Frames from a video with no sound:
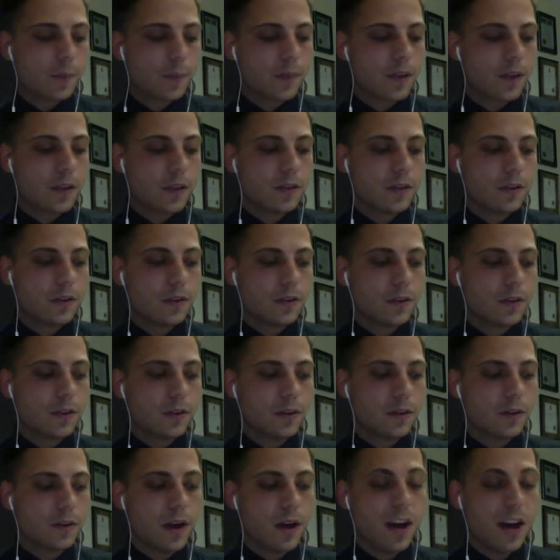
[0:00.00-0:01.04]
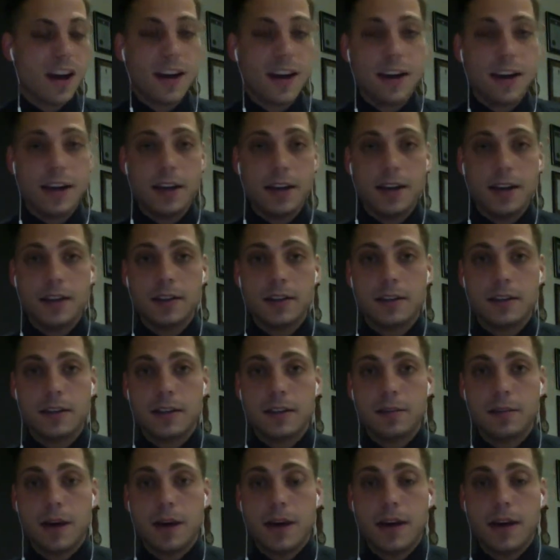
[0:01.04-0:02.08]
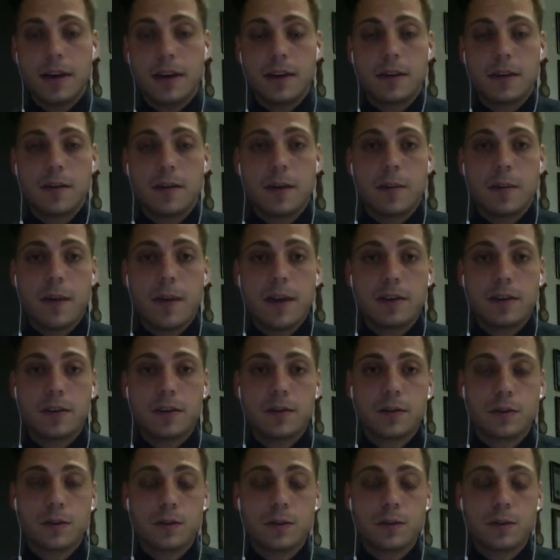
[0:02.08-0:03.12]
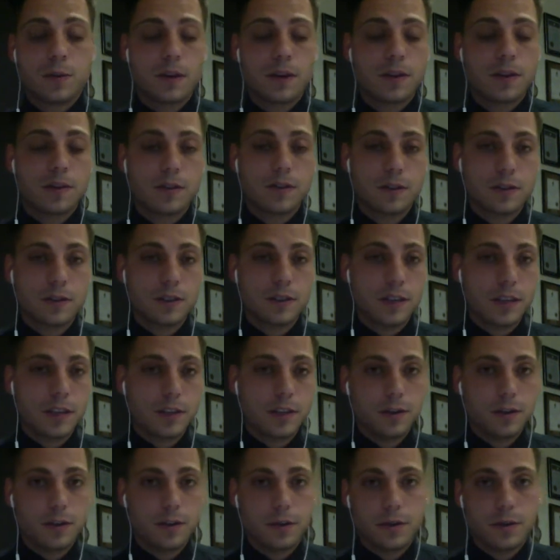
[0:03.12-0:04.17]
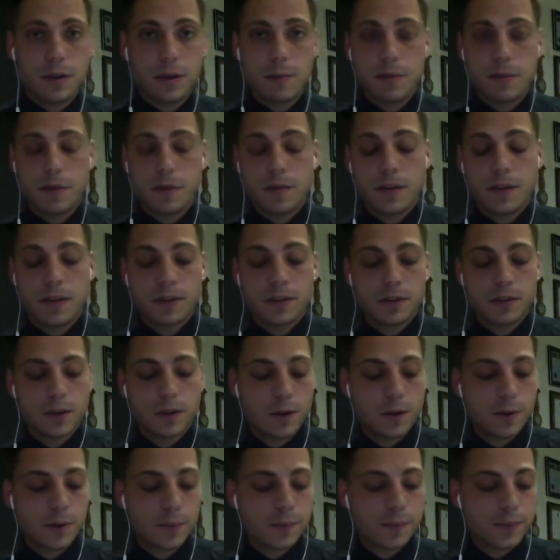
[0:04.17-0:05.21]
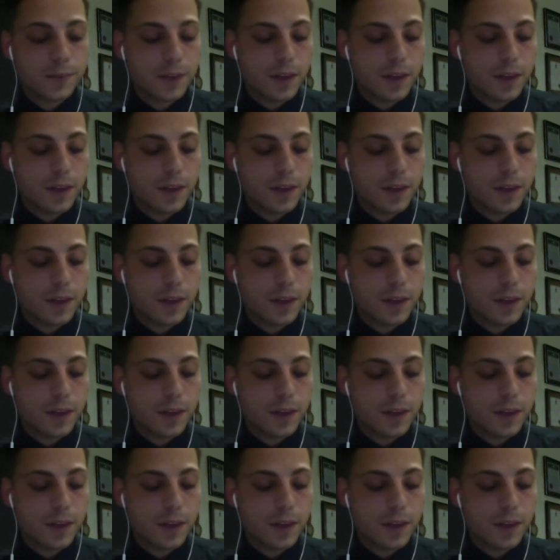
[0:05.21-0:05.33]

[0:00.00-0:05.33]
So I did my Bachelor of Social Work through CQU a number of years ago.